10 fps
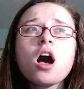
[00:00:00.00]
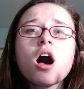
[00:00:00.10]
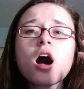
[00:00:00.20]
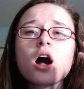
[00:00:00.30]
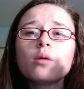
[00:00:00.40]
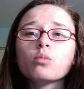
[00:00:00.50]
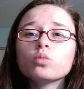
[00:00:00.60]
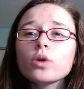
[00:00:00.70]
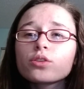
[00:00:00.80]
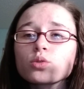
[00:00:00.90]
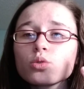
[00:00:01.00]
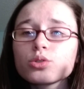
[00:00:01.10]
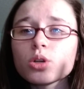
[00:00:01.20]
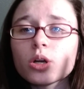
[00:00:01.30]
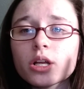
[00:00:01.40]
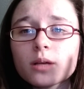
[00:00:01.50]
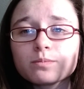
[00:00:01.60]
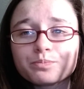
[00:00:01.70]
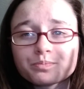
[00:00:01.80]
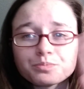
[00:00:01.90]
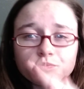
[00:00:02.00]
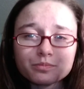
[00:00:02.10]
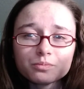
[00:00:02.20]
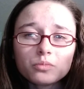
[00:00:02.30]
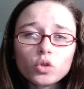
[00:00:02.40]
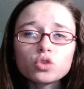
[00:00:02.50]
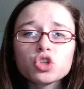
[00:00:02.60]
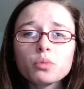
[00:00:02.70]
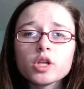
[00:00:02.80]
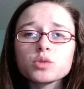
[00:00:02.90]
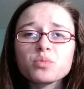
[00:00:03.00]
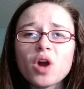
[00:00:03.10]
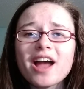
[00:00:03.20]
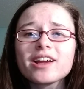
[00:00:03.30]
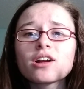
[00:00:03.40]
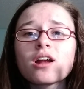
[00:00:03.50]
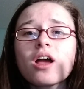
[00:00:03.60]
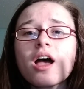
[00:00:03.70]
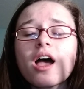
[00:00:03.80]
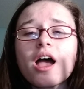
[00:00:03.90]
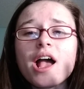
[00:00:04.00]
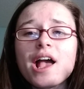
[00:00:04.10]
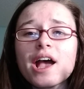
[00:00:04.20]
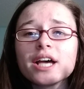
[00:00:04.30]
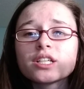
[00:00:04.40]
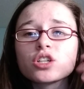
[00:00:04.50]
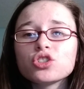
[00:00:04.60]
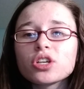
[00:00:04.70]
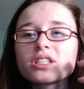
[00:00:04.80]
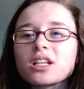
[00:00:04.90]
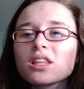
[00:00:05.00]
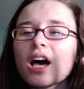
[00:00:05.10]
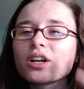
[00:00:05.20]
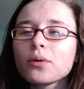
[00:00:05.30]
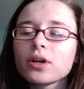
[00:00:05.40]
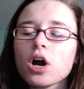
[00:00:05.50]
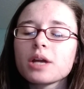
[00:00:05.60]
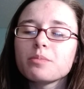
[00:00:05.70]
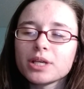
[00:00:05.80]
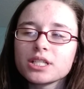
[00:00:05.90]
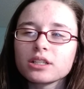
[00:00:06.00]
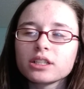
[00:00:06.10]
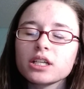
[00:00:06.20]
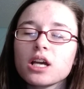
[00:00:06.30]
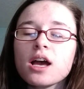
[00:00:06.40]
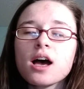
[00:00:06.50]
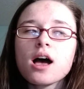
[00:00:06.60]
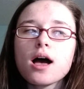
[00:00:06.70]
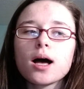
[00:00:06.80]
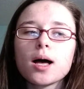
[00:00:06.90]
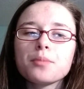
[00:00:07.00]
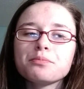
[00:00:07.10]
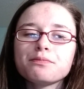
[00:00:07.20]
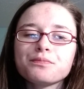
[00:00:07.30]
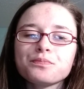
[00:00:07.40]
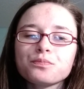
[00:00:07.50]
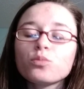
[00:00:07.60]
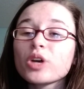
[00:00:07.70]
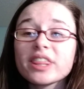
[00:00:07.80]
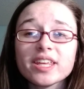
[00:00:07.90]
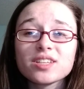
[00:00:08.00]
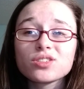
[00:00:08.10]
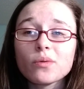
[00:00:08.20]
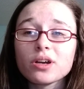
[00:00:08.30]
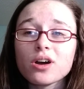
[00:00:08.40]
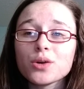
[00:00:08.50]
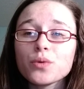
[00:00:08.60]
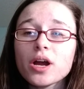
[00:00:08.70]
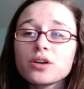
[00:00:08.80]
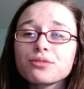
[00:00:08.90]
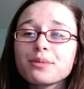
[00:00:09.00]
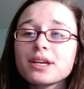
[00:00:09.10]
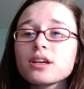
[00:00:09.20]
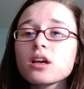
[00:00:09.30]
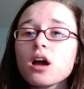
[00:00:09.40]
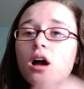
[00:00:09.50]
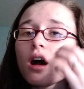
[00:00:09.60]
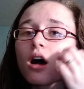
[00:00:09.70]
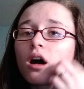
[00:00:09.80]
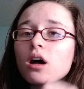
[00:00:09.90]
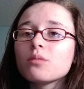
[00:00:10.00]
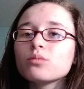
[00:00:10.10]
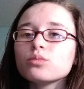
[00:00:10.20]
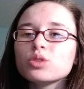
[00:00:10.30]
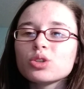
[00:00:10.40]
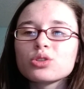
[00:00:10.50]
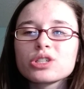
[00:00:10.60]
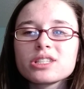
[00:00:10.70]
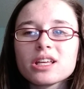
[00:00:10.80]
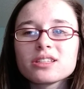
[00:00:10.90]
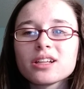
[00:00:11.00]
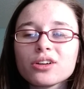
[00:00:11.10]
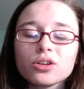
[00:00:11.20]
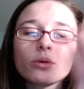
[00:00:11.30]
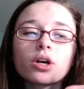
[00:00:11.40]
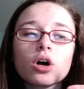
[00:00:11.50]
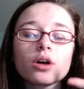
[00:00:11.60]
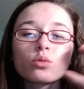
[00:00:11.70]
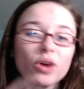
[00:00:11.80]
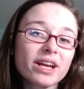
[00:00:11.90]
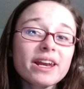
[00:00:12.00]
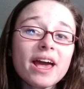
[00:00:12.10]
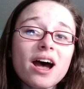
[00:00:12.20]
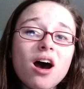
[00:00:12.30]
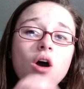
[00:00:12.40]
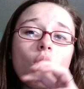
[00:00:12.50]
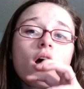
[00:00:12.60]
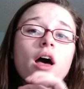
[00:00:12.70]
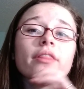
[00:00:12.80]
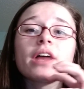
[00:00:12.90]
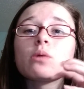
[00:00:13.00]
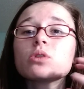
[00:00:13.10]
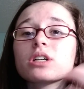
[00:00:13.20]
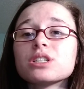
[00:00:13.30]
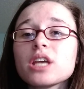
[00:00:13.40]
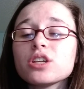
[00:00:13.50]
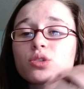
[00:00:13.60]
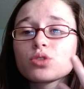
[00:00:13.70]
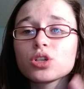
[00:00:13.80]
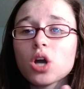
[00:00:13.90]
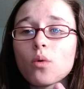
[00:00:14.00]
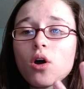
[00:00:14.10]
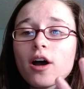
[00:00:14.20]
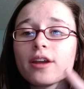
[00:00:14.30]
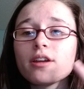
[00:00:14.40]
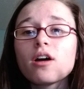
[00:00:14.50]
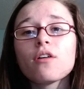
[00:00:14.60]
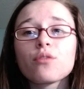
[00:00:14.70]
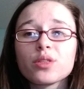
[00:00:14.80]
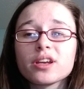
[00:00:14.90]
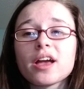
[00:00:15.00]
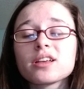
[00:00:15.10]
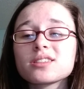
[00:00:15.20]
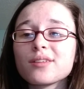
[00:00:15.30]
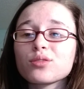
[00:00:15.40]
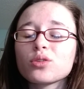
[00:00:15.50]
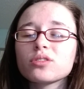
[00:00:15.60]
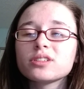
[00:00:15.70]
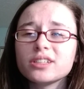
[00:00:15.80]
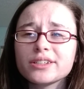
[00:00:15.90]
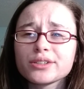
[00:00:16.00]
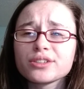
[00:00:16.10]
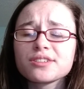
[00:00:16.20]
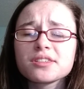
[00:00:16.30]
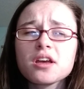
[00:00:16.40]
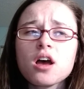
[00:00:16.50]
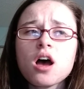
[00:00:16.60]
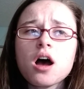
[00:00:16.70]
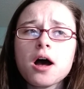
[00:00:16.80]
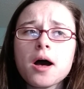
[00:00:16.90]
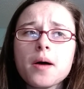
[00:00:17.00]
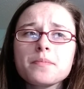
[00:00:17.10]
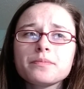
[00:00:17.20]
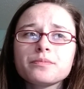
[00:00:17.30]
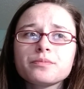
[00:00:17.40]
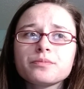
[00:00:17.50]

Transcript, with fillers: um, with school starting two months prior and just a lot going on mentally. Um, with things going around me, um, you know, just things that are going on right now that will continue to go on for the next several years. Um,